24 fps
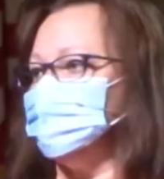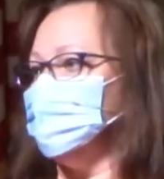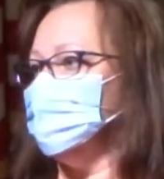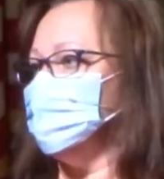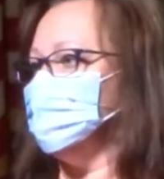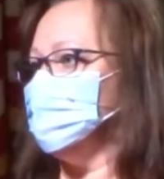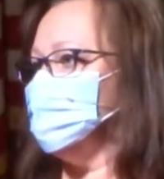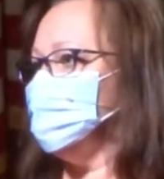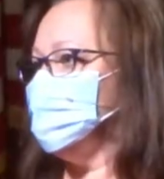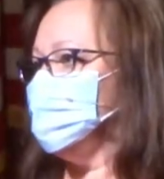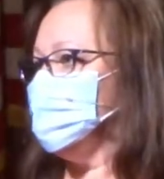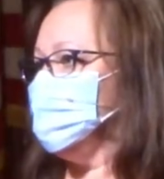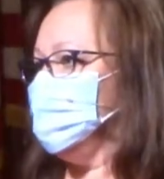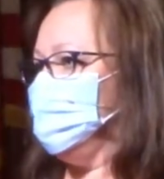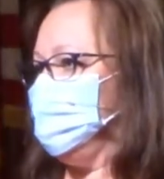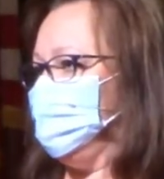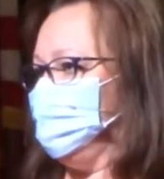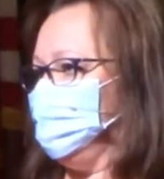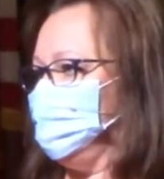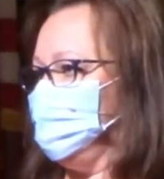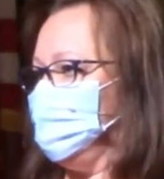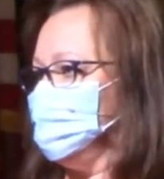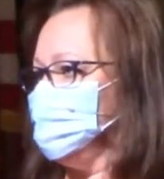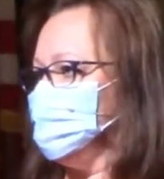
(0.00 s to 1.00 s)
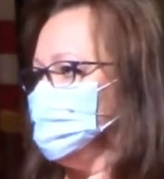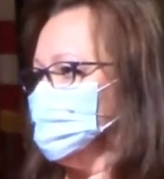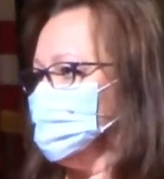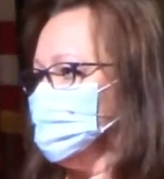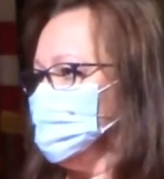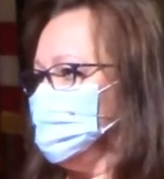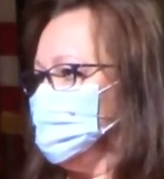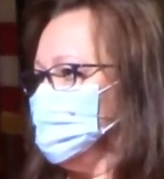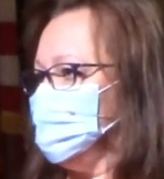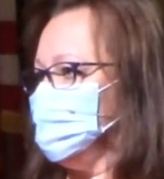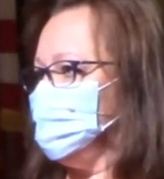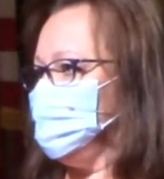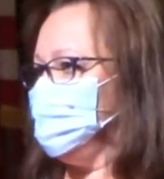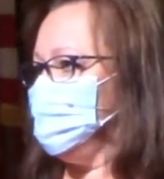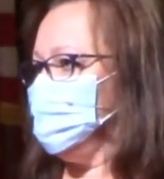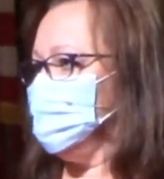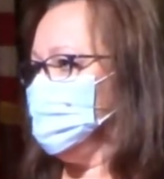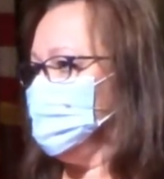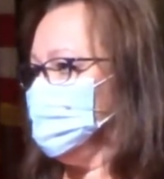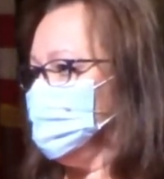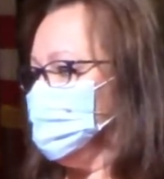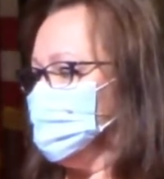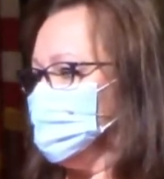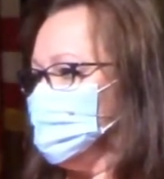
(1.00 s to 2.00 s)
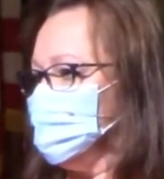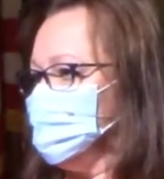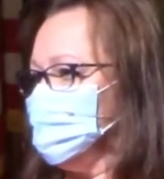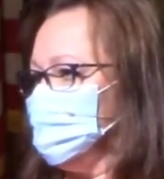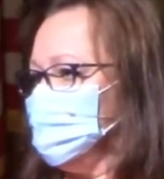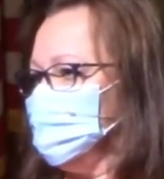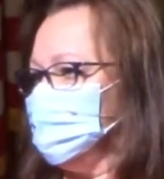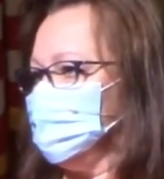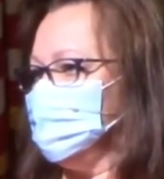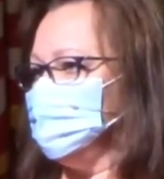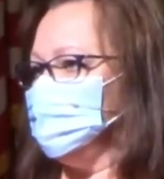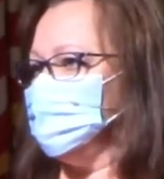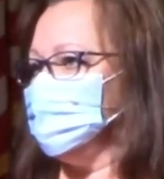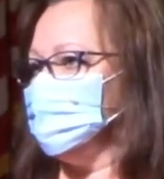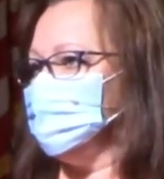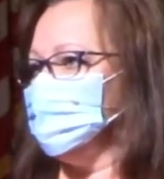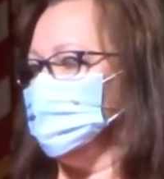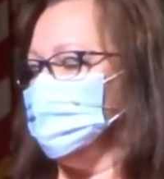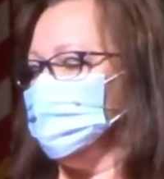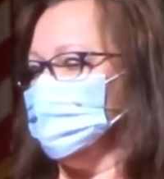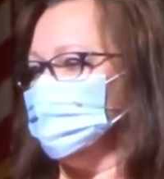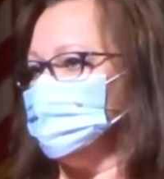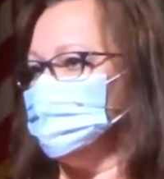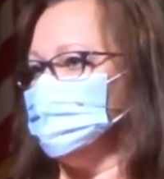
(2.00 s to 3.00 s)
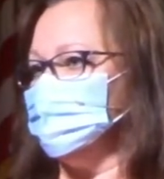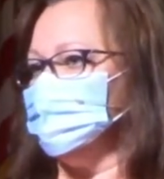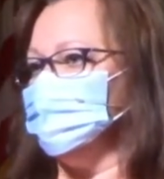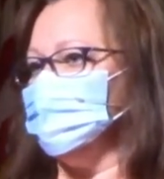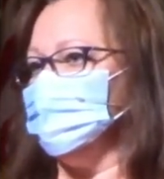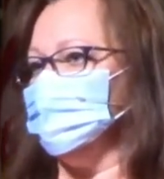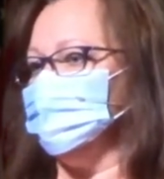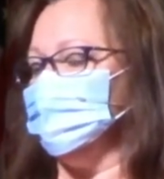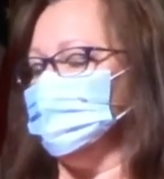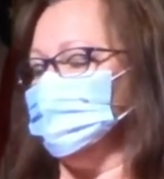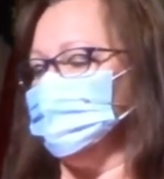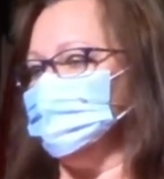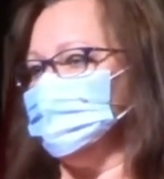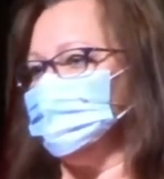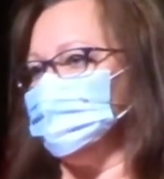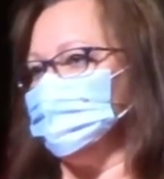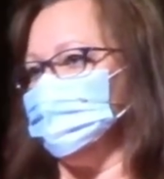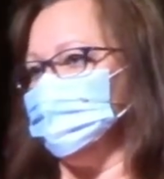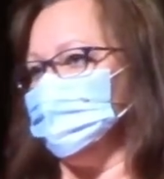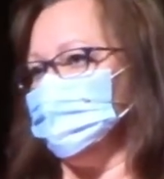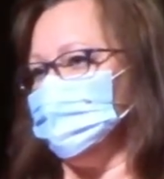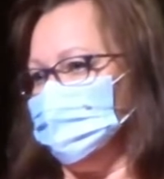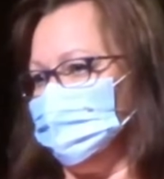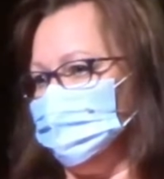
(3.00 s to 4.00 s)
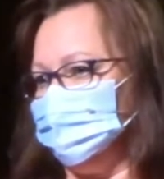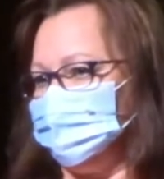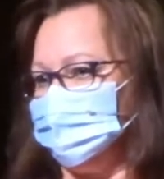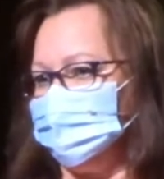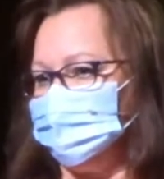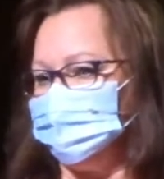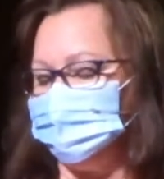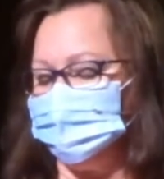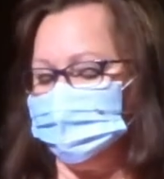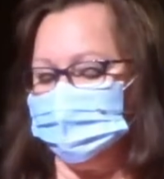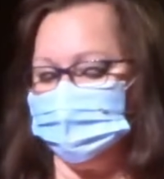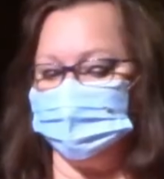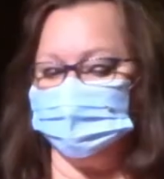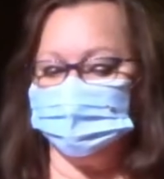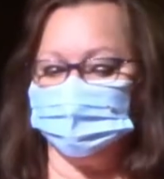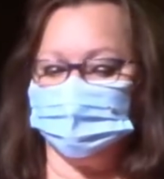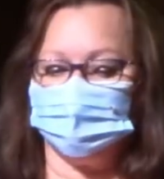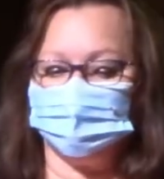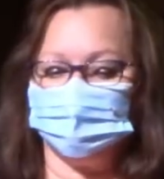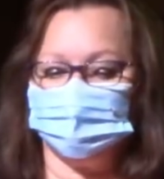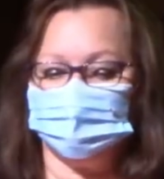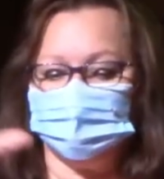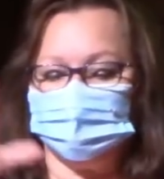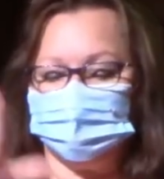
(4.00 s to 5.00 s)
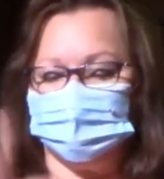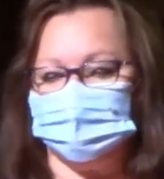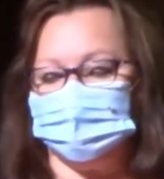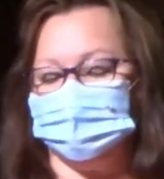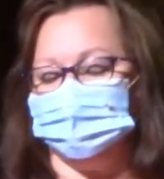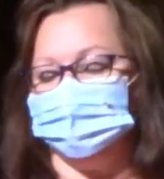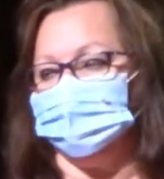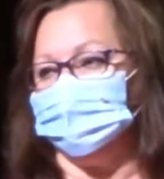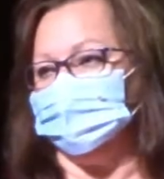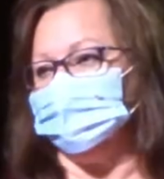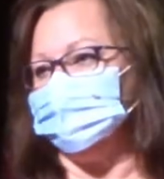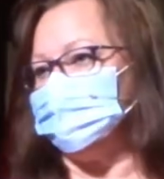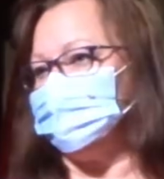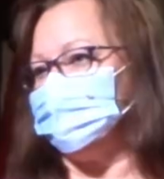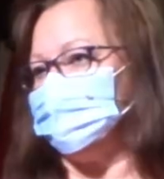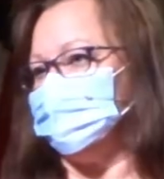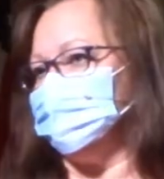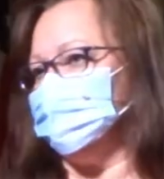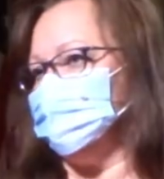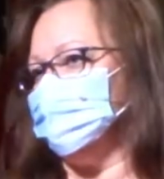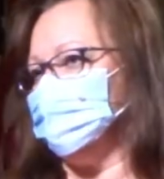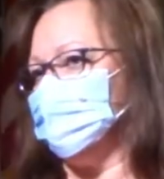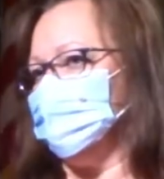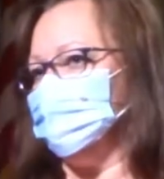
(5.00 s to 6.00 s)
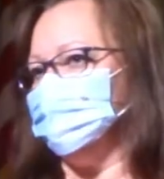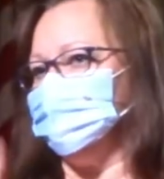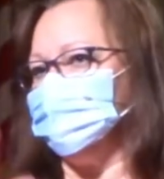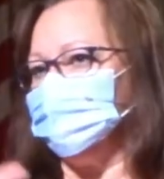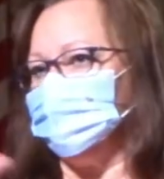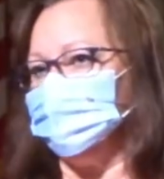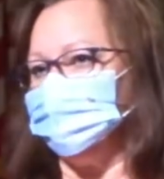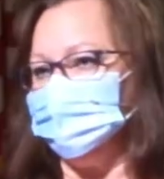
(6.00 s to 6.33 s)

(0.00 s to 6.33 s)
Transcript: So we'll have that during the offering time that they'll actually be placed in the offering plate rather than in a box up front.